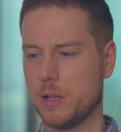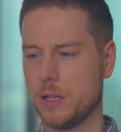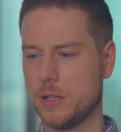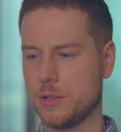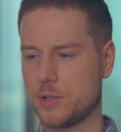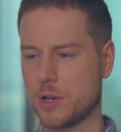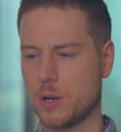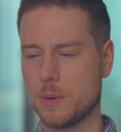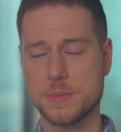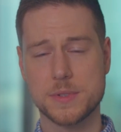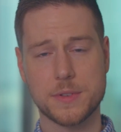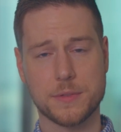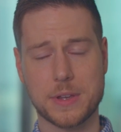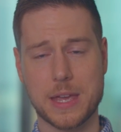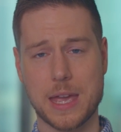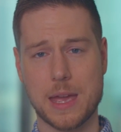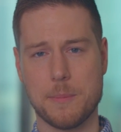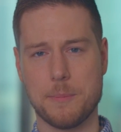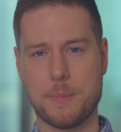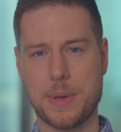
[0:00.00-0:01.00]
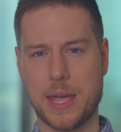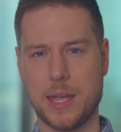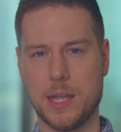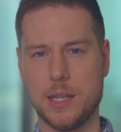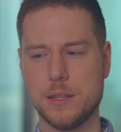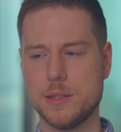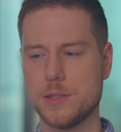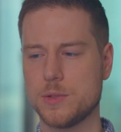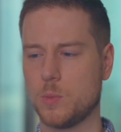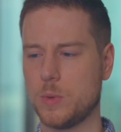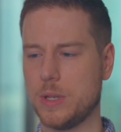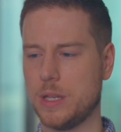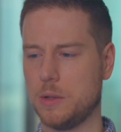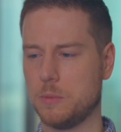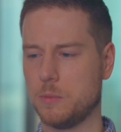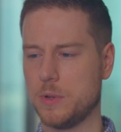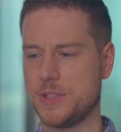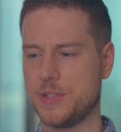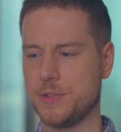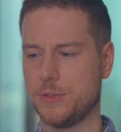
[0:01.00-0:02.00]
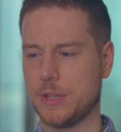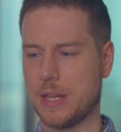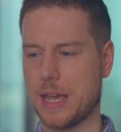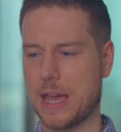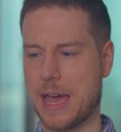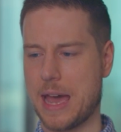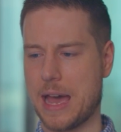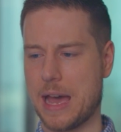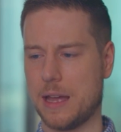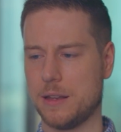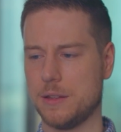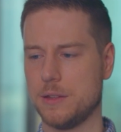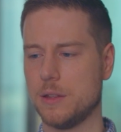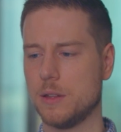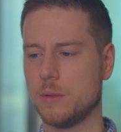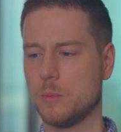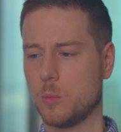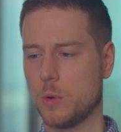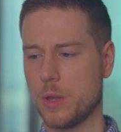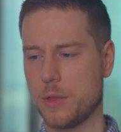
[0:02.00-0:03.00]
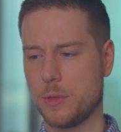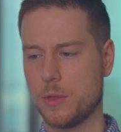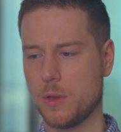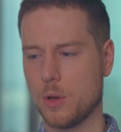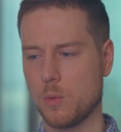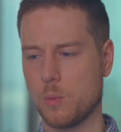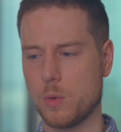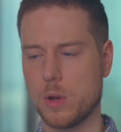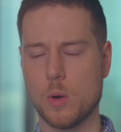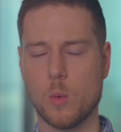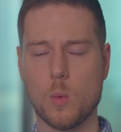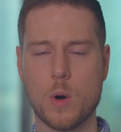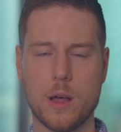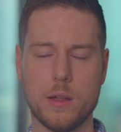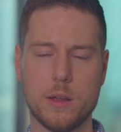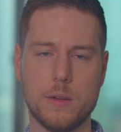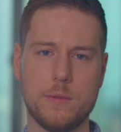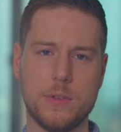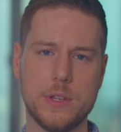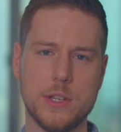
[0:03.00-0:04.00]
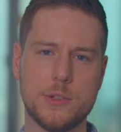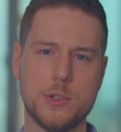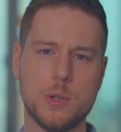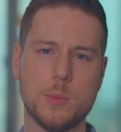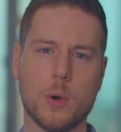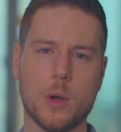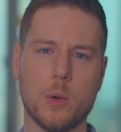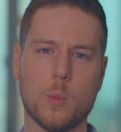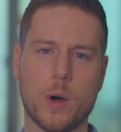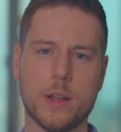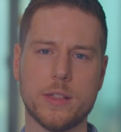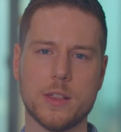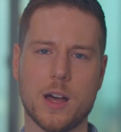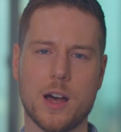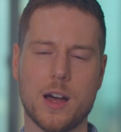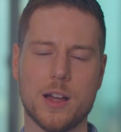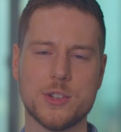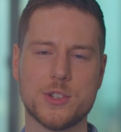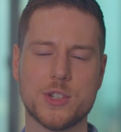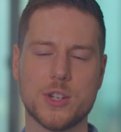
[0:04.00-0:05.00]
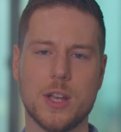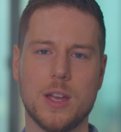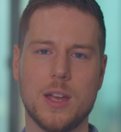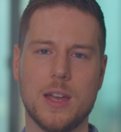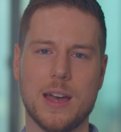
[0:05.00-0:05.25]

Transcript: in terms of campaigns, we recently had, with the Rio Wallet V2.1 launch,